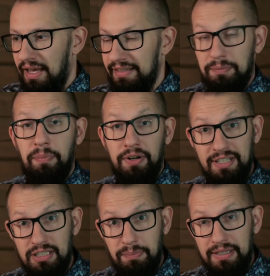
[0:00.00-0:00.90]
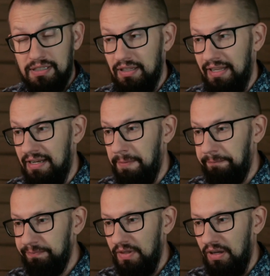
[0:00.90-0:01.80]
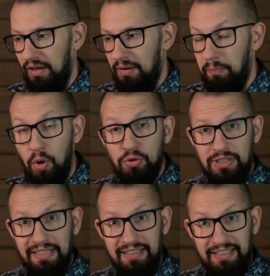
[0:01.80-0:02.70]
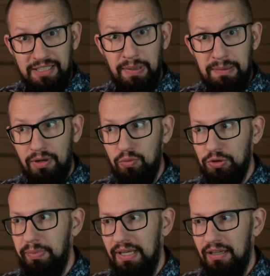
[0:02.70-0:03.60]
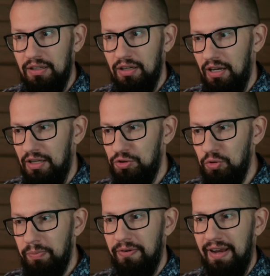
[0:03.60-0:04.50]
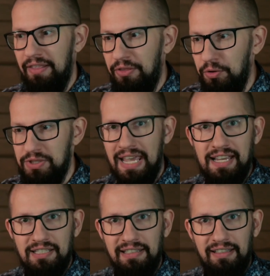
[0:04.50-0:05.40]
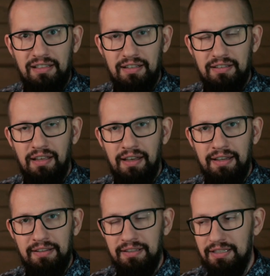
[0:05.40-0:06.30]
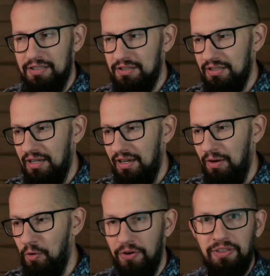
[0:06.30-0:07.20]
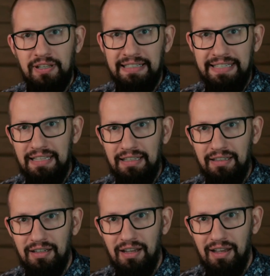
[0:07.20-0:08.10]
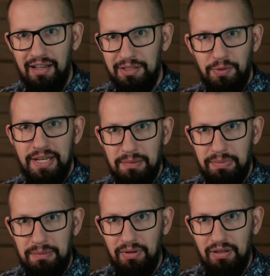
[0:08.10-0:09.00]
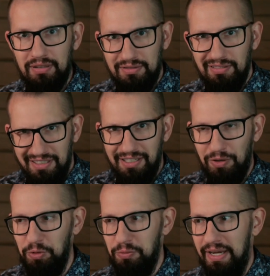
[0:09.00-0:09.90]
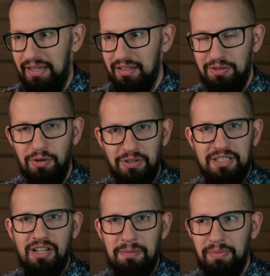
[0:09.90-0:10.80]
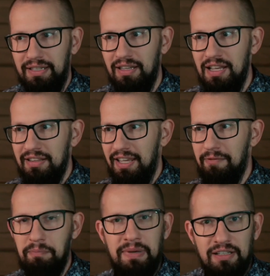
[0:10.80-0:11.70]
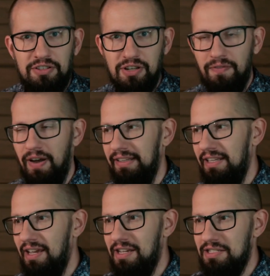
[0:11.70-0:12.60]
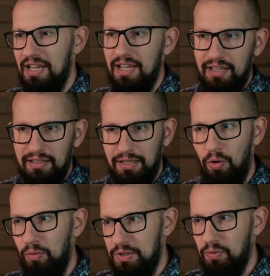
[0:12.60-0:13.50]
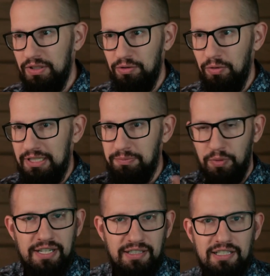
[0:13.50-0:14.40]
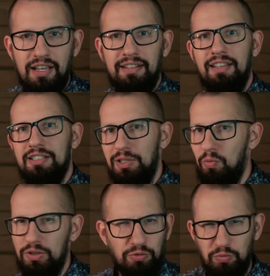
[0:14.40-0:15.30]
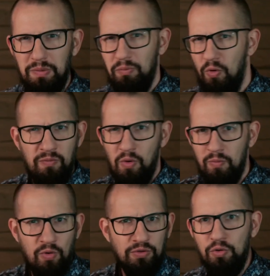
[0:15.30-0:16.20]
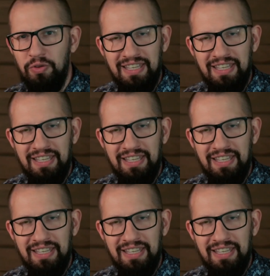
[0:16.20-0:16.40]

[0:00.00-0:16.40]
and the participants, then mostly these people would be super enthusiastic, these earth cleaning crazy people in a good way. You know the type, like they have millions of ideas, they always want to express these ideas, they want to move, do